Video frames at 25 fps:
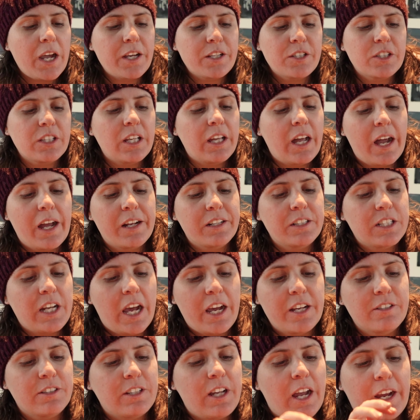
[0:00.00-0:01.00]
tastes like
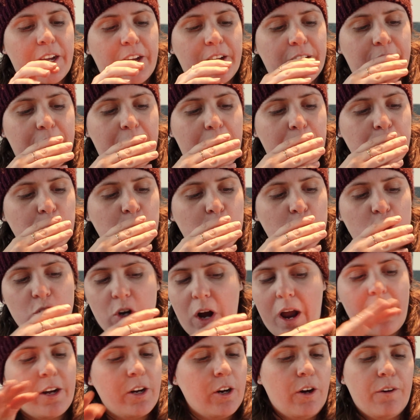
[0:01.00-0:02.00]
tastes like it comes
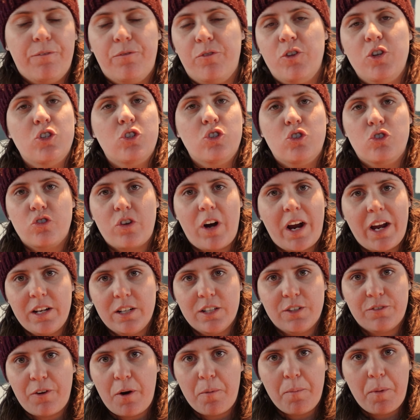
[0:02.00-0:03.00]
straight off the
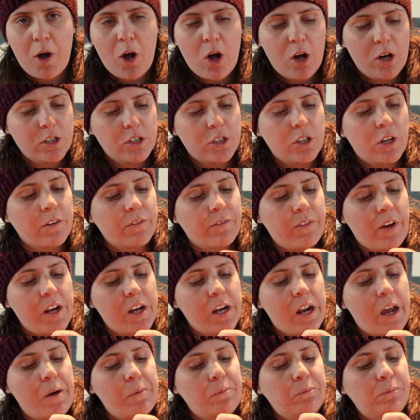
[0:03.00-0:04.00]
streets from a hot dog
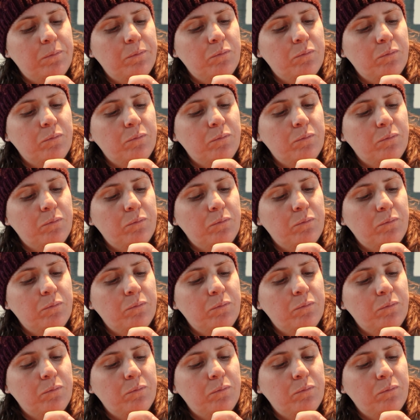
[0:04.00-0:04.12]
vendor.